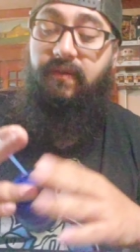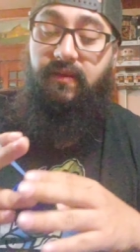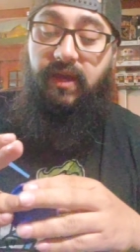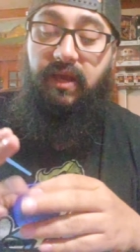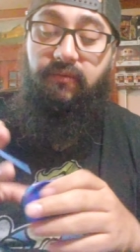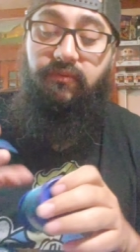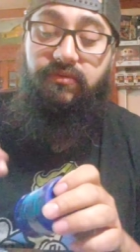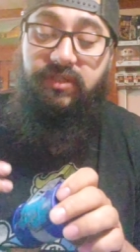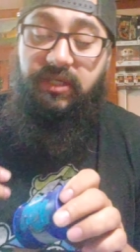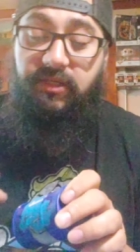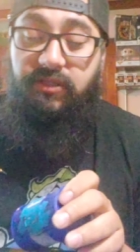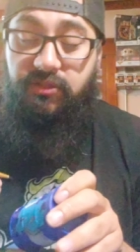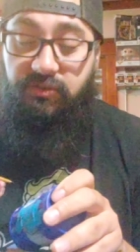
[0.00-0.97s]
I will
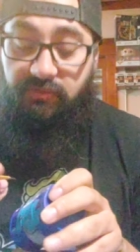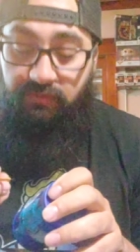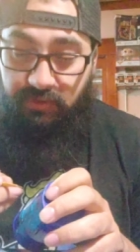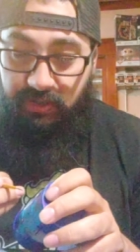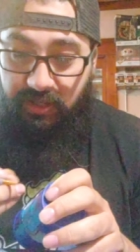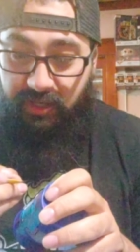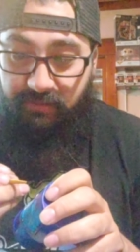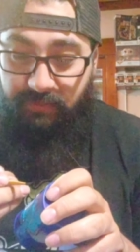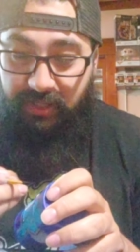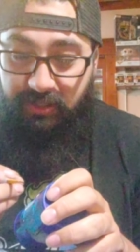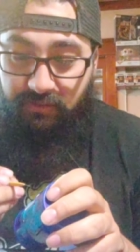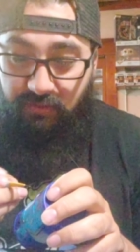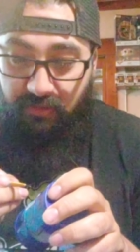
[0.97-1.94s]
teach you how to
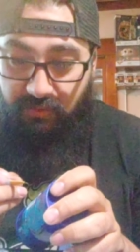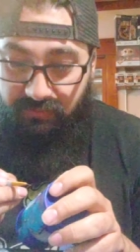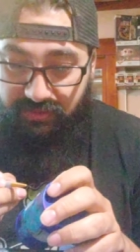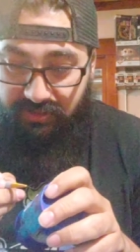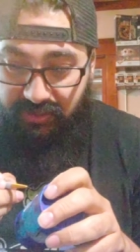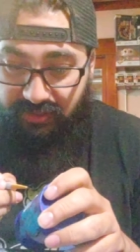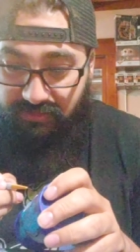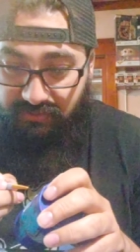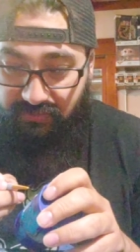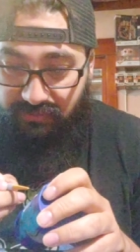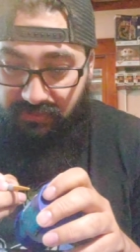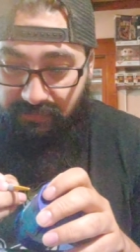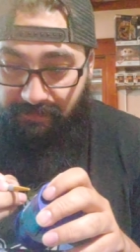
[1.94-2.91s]
make your own
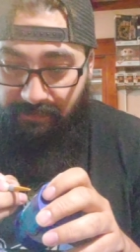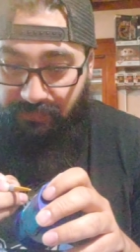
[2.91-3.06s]
stencils,